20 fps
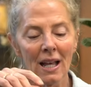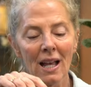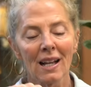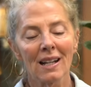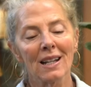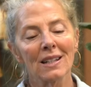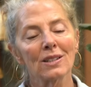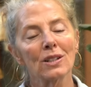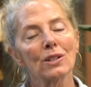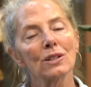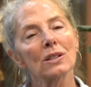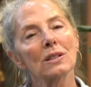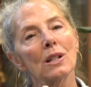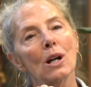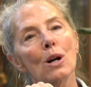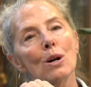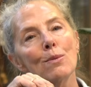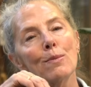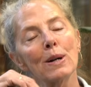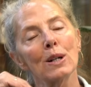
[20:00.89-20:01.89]
because there's
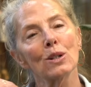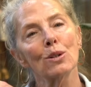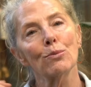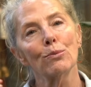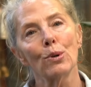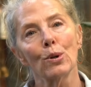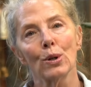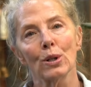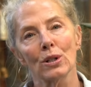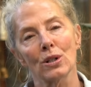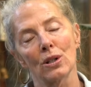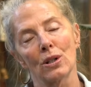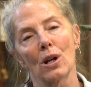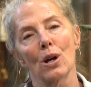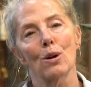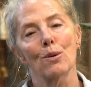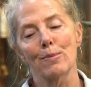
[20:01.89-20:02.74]
so much more to know